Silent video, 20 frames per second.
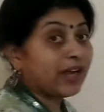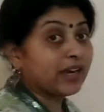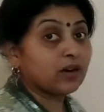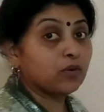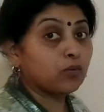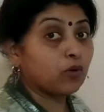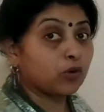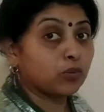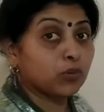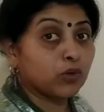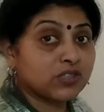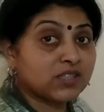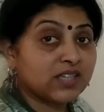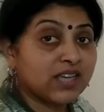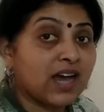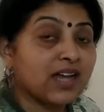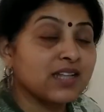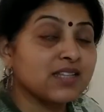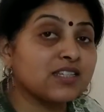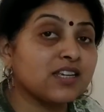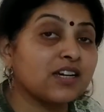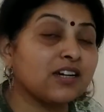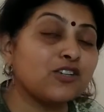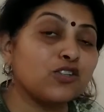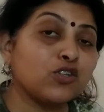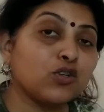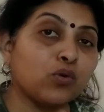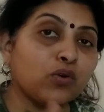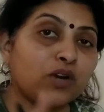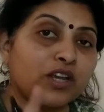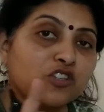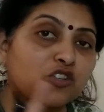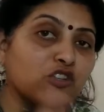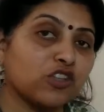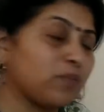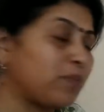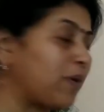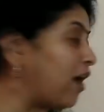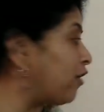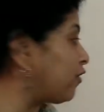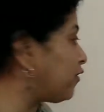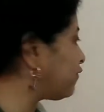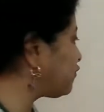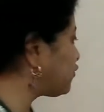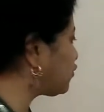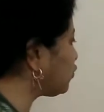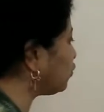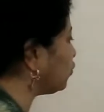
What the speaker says: manner. What was the answer? 2 raised to the power of